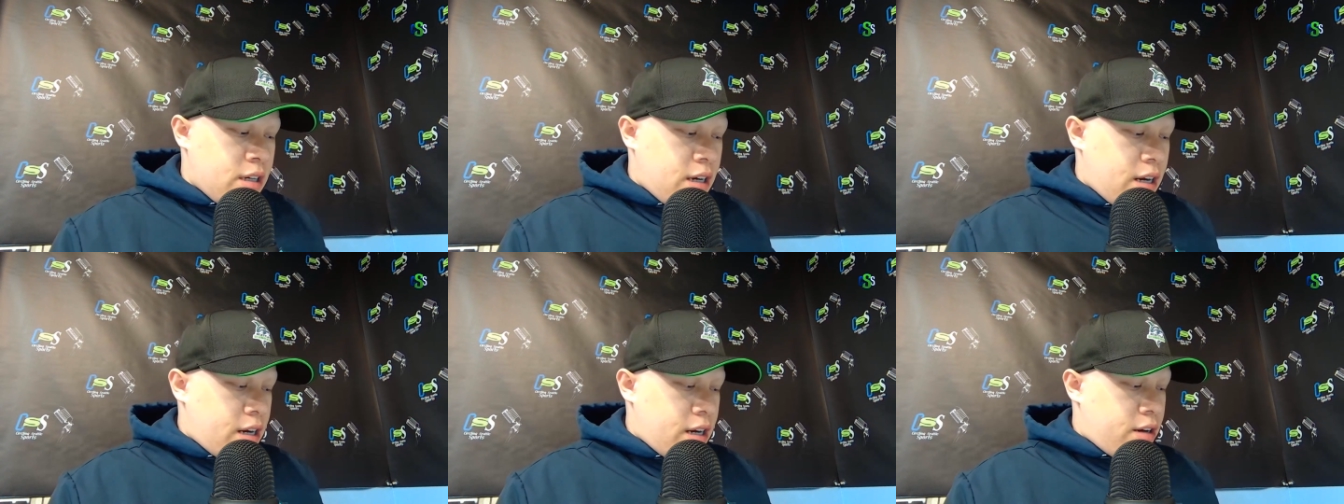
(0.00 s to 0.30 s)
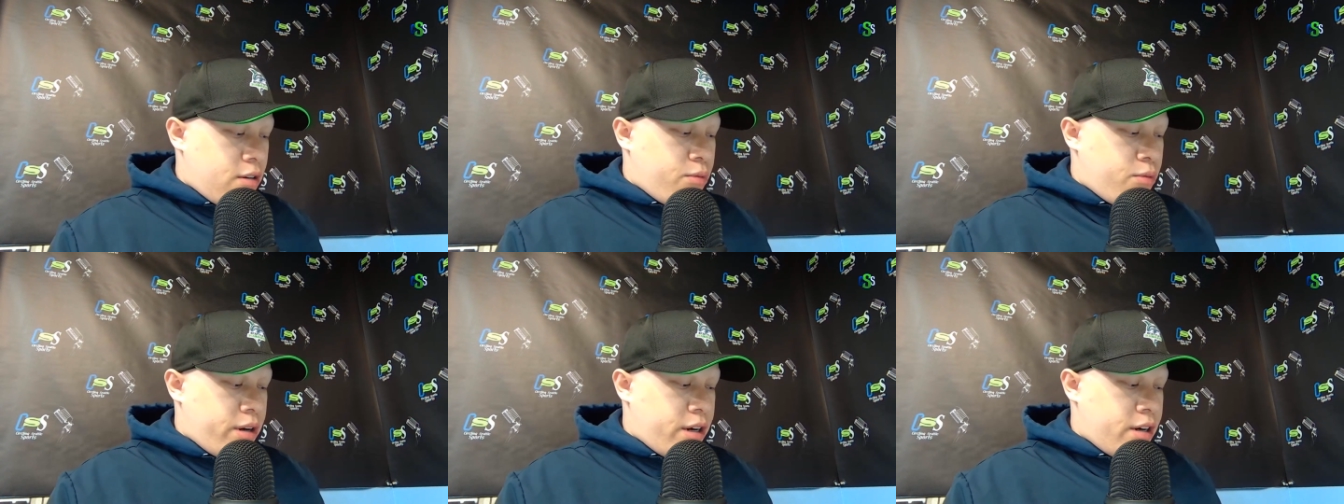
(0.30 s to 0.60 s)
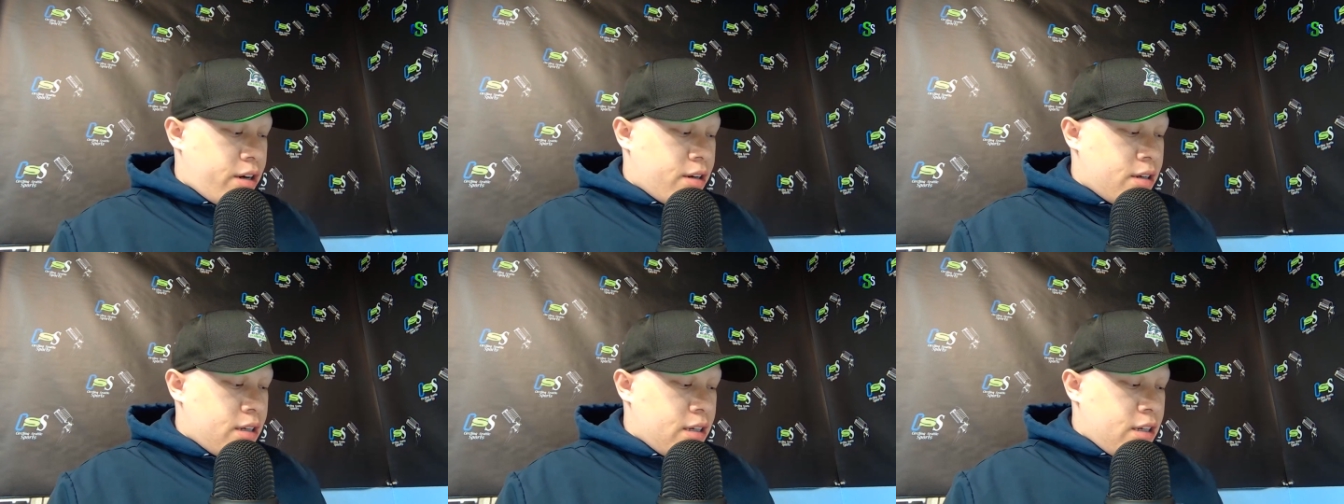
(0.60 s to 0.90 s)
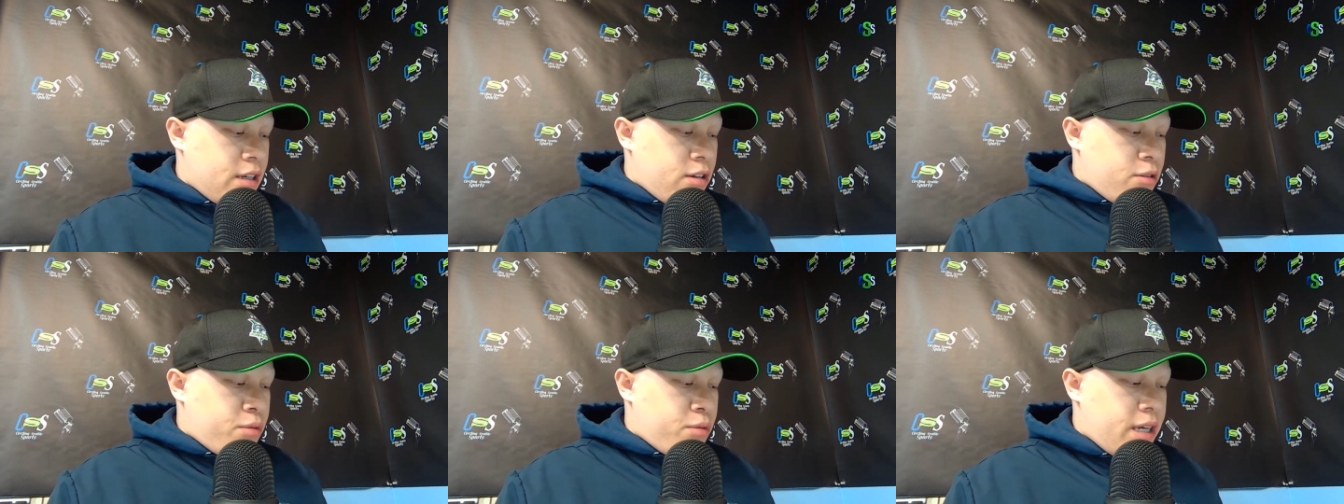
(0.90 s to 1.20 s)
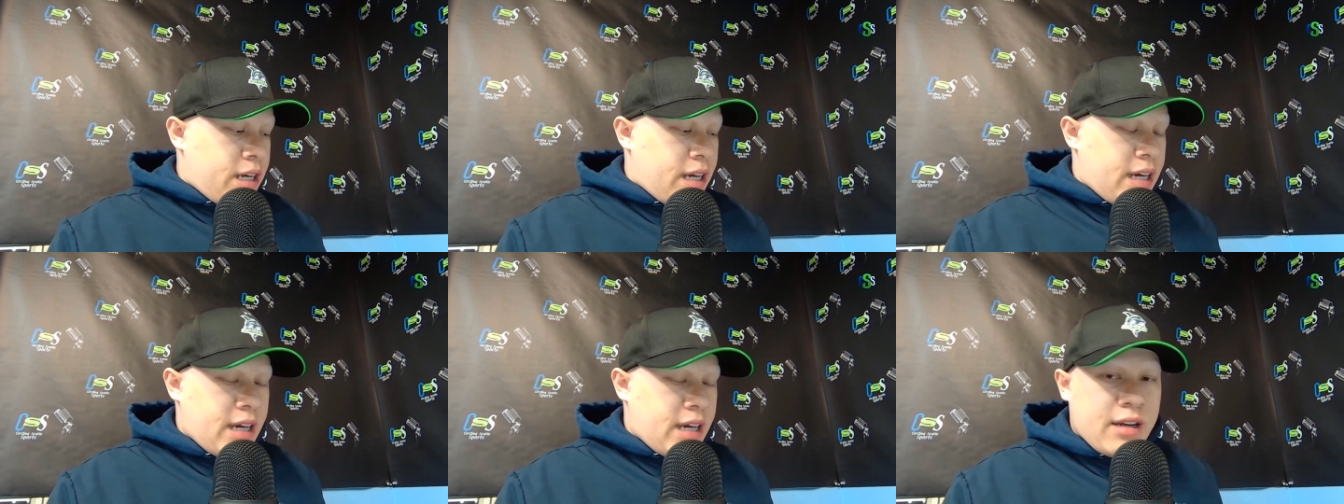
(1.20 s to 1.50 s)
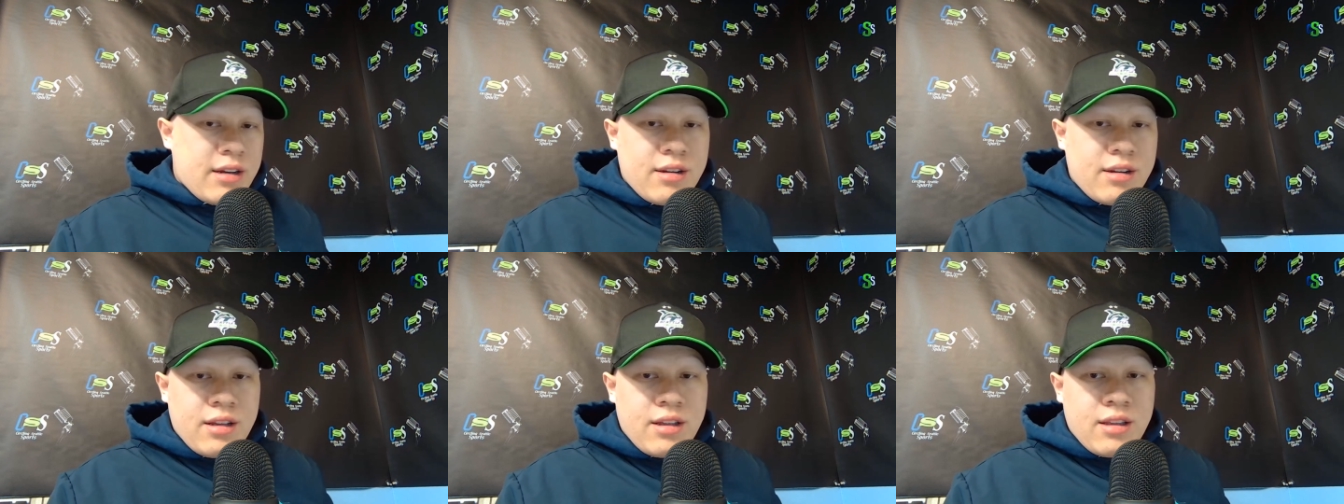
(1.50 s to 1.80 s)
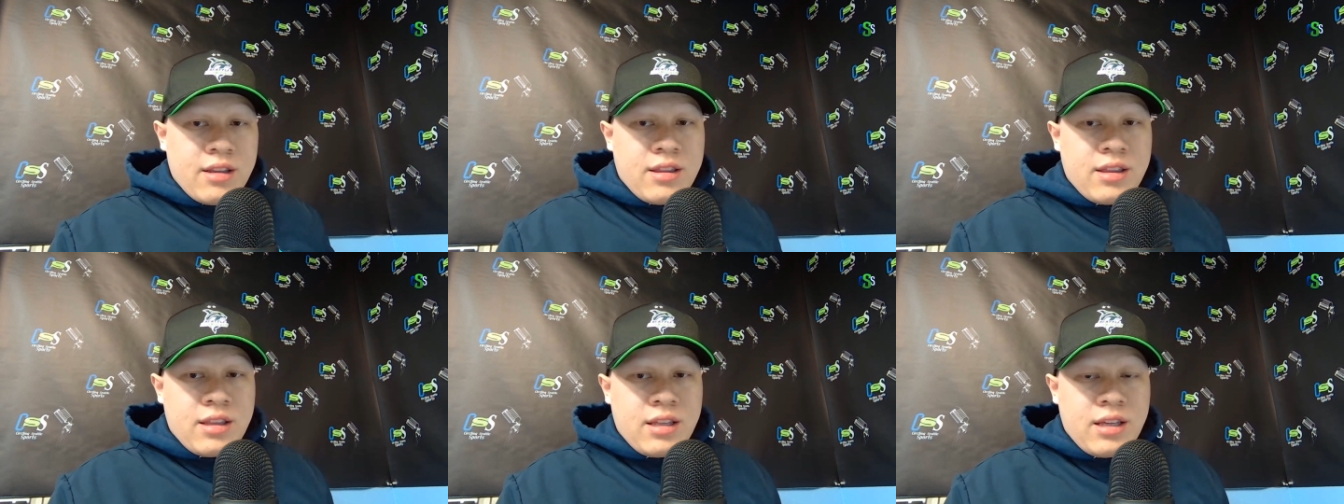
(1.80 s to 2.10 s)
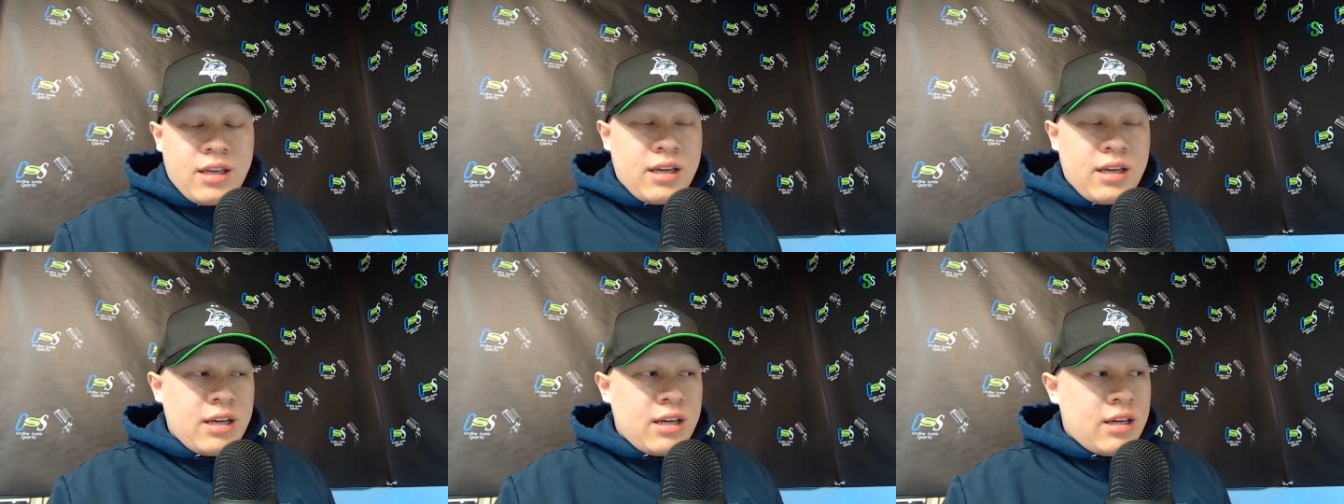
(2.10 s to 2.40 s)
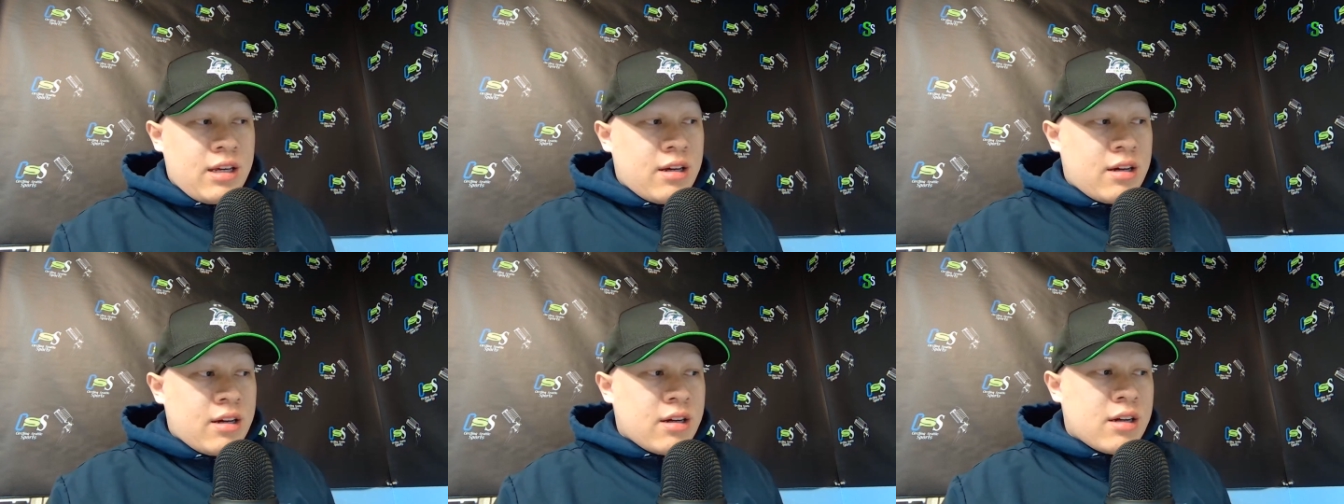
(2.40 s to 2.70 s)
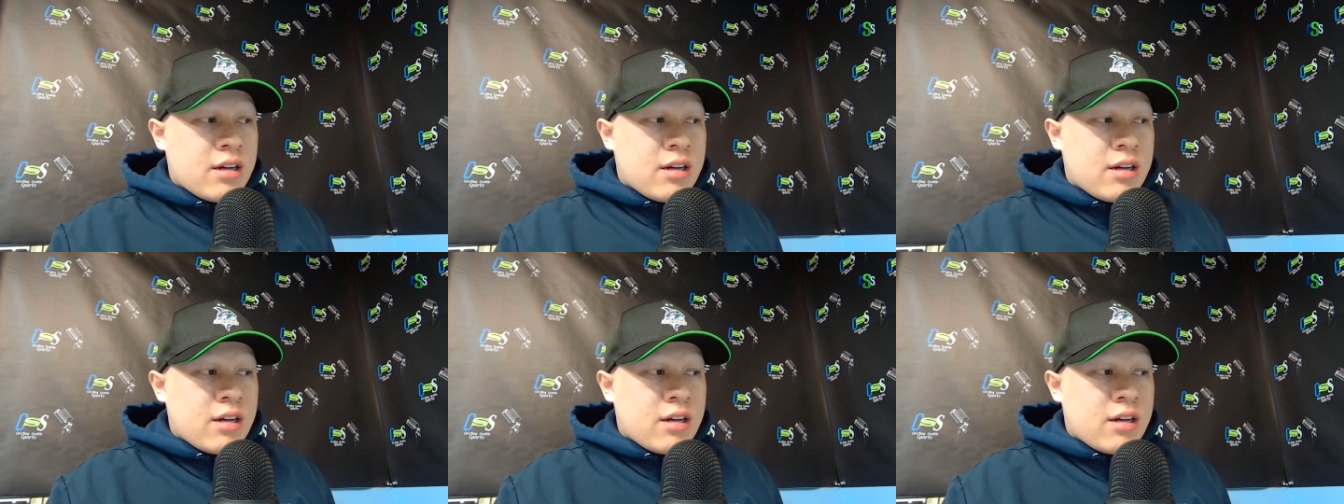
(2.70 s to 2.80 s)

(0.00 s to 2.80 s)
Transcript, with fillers: uh, where we hit the